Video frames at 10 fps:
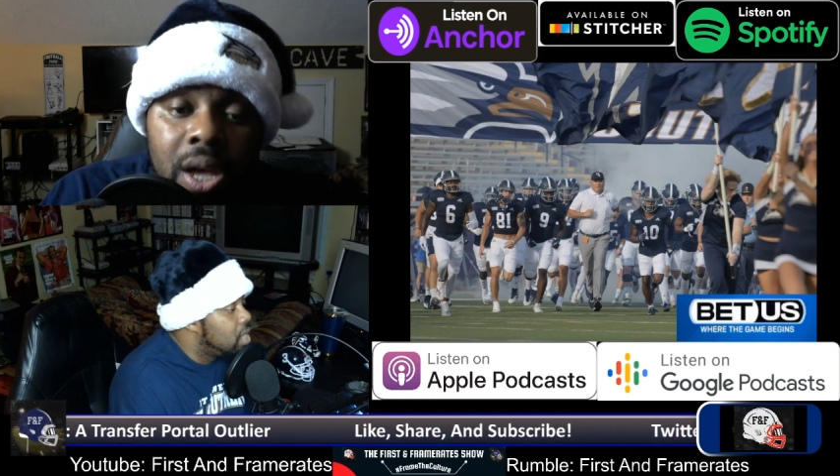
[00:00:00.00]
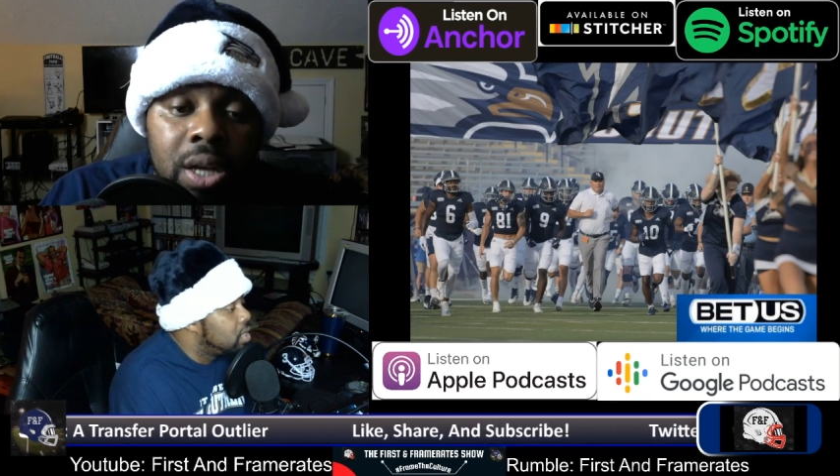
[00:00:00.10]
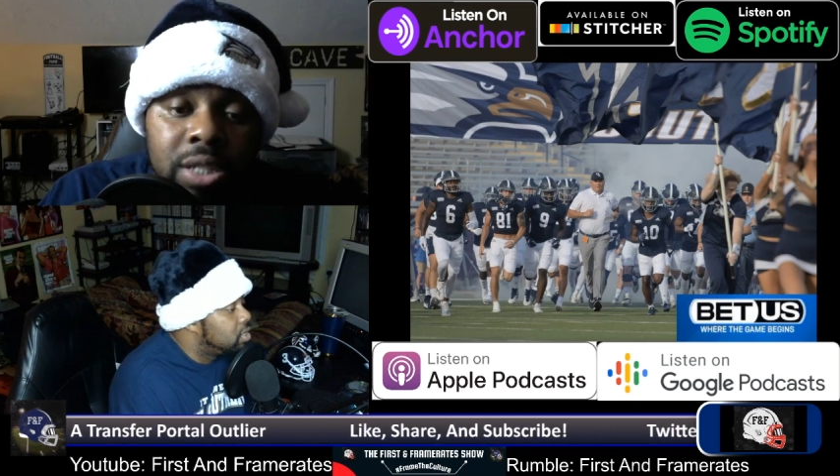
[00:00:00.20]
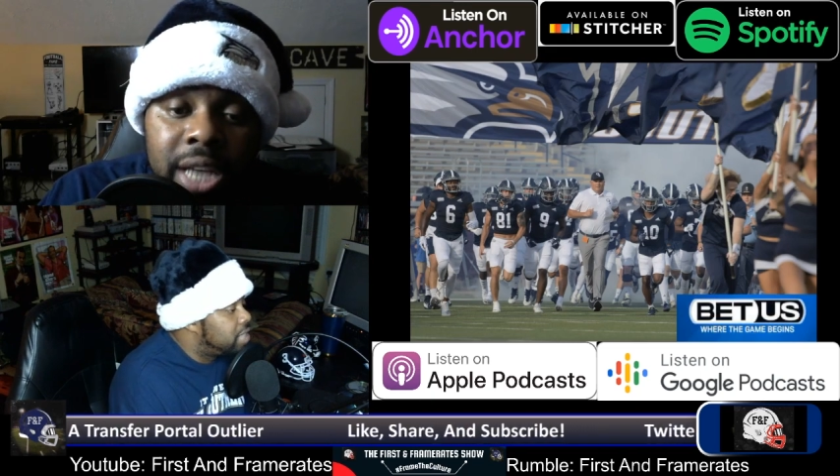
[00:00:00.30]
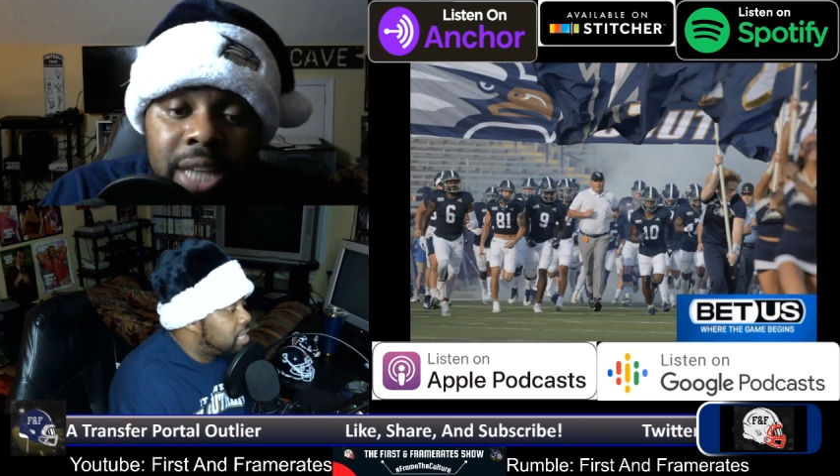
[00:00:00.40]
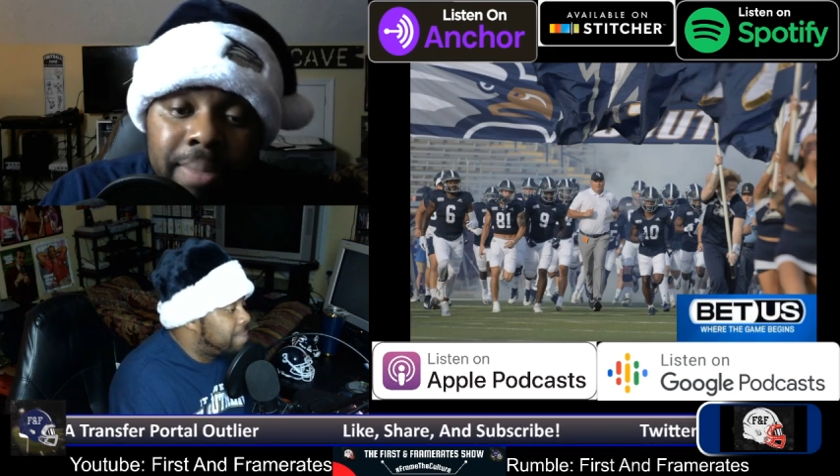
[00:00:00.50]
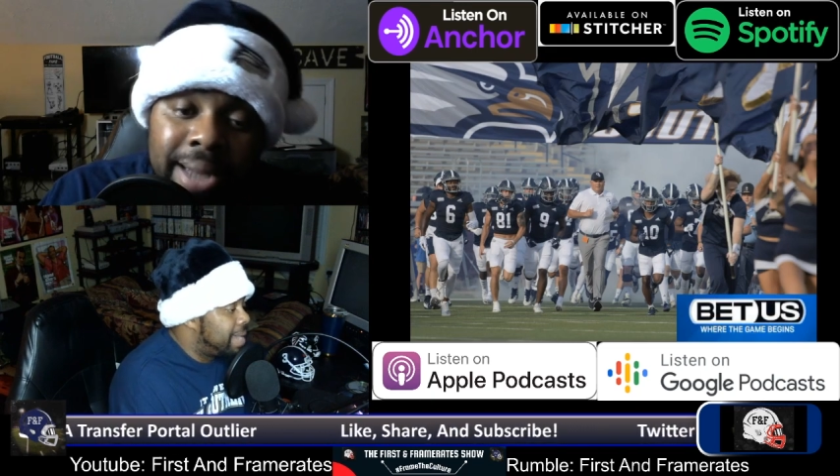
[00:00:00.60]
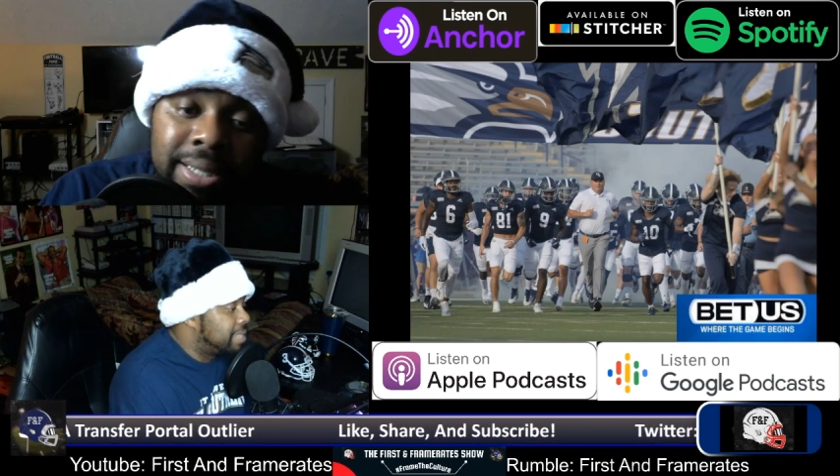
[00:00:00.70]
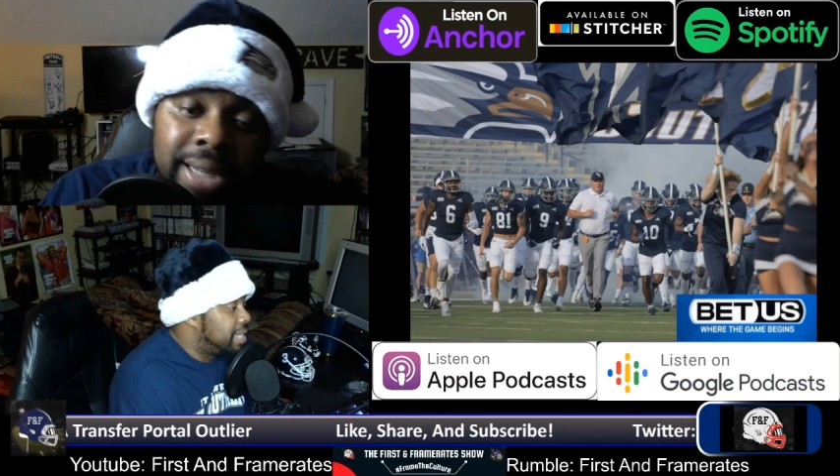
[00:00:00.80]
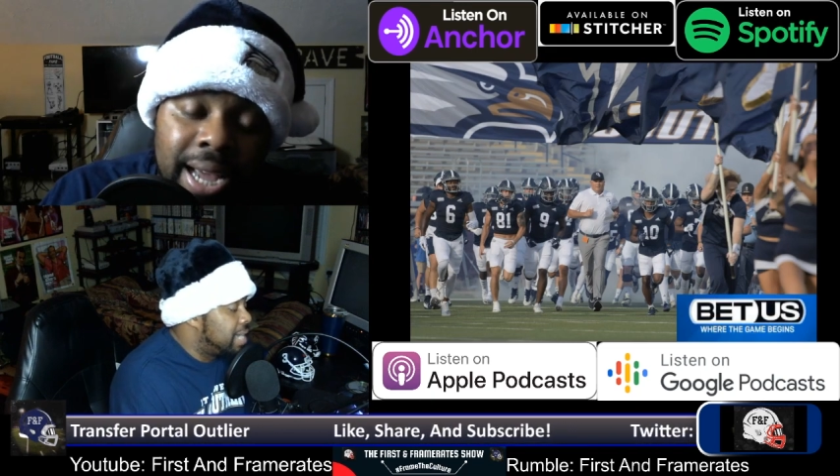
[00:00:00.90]
James
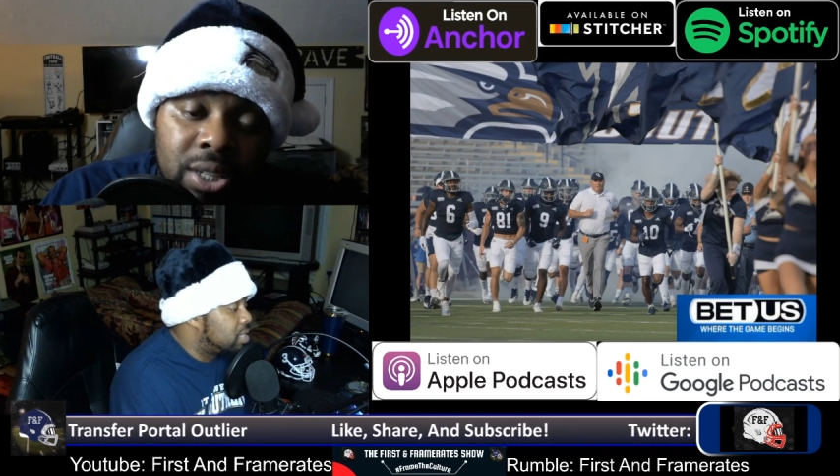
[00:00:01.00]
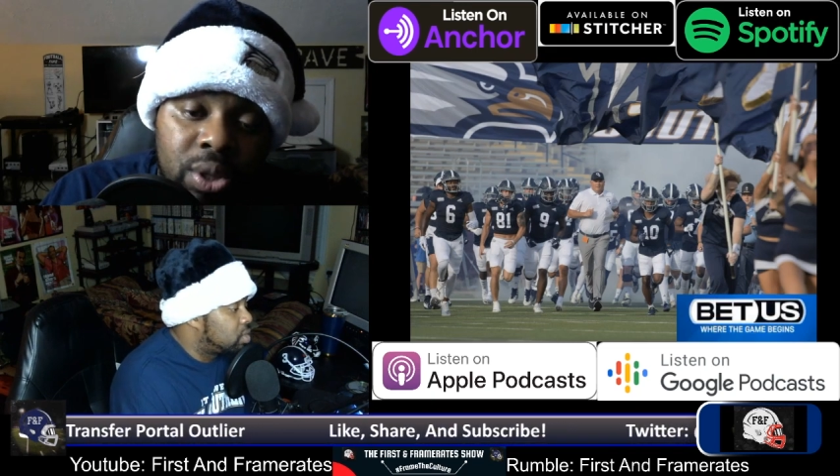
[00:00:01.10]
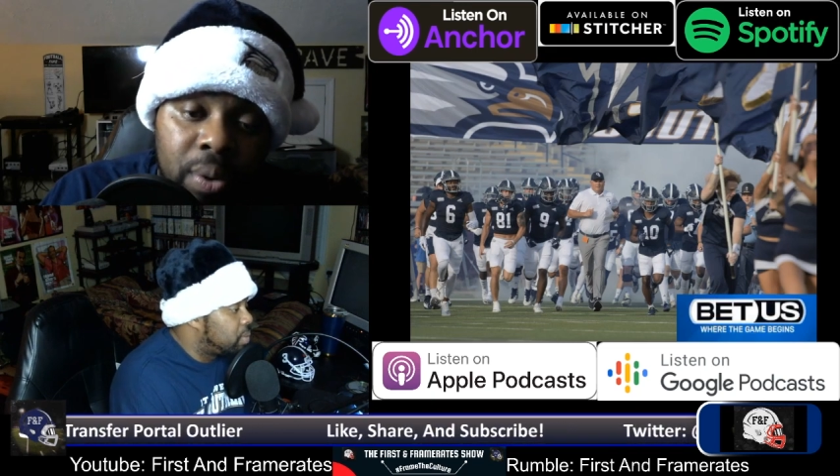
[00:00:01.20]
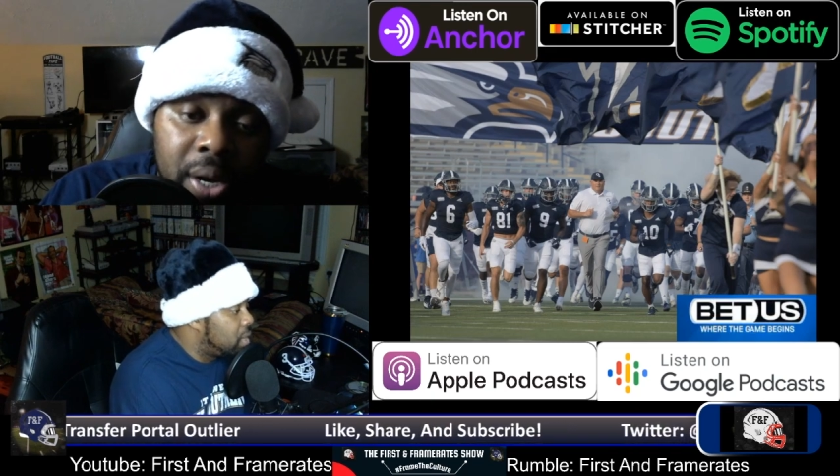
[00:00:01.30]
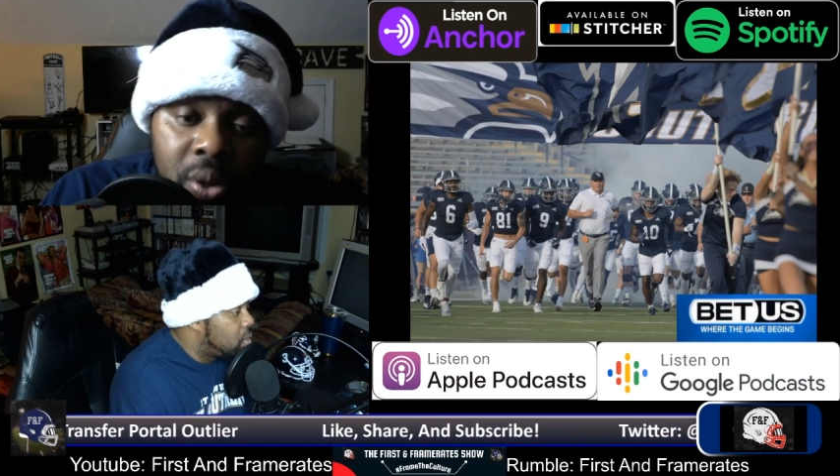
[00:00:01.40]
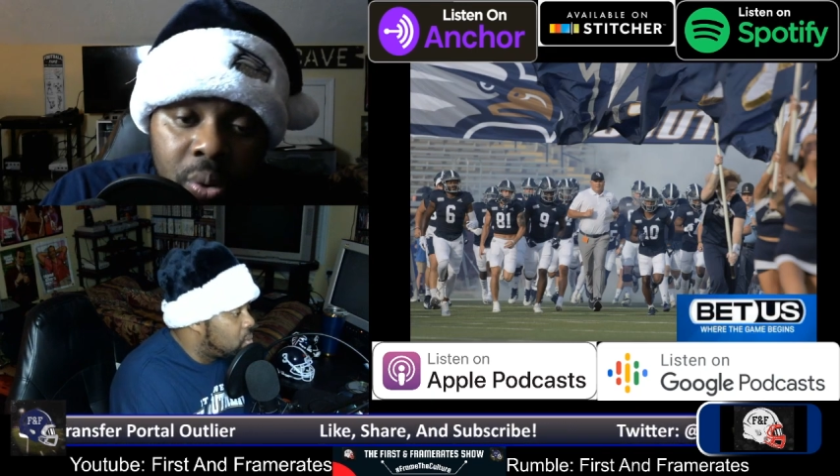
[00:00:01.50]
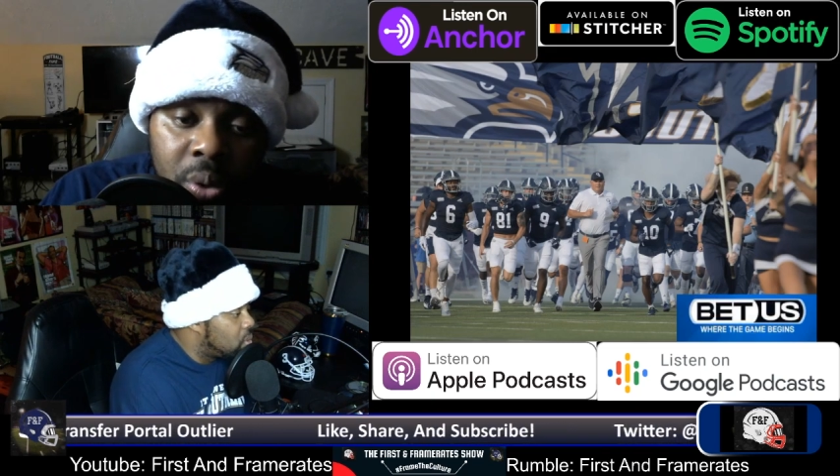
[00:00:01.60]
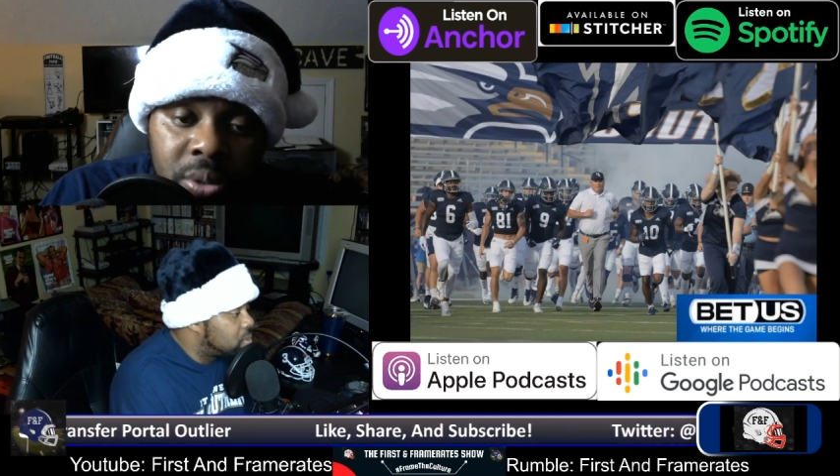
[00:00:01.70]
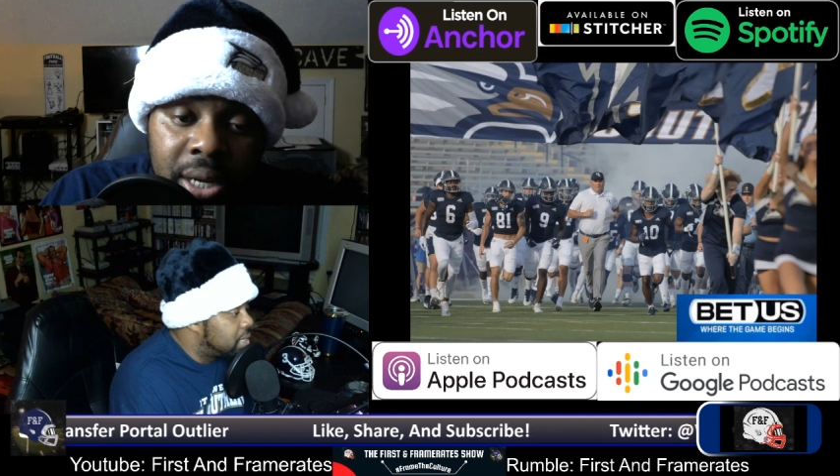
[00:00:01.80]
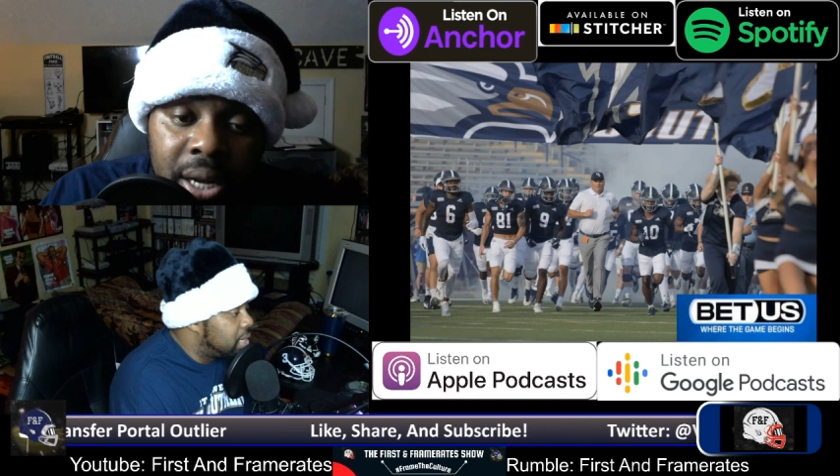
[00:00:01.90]
Madison has three.
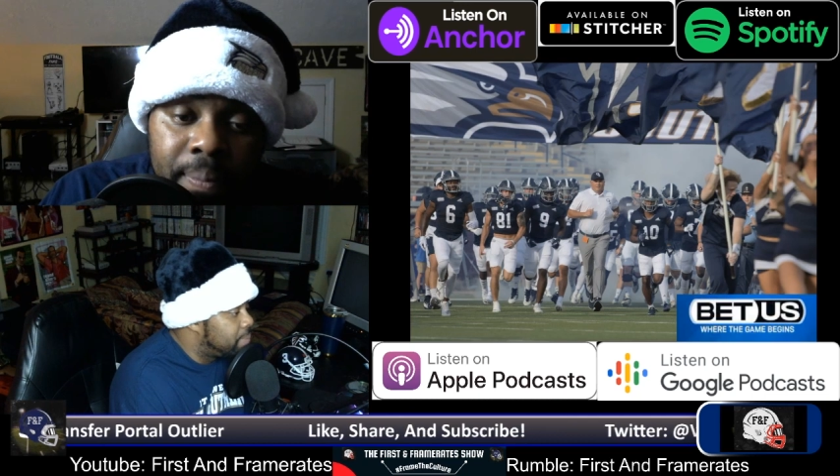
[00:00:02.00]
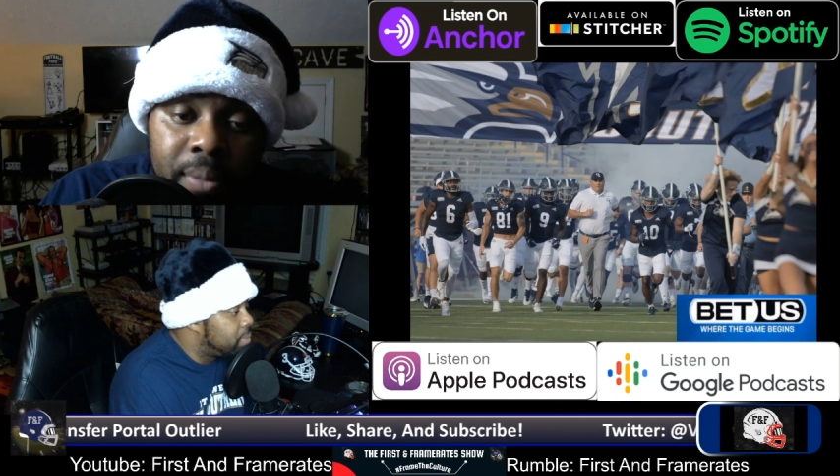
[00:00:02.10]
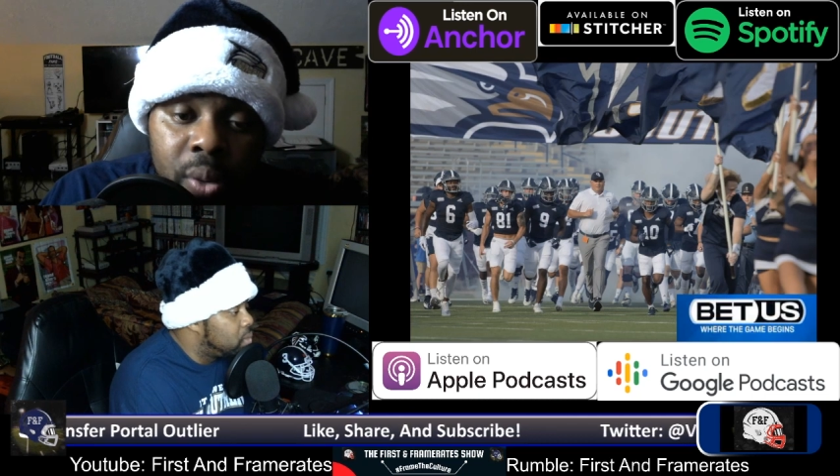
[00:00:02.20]
Kudos to them.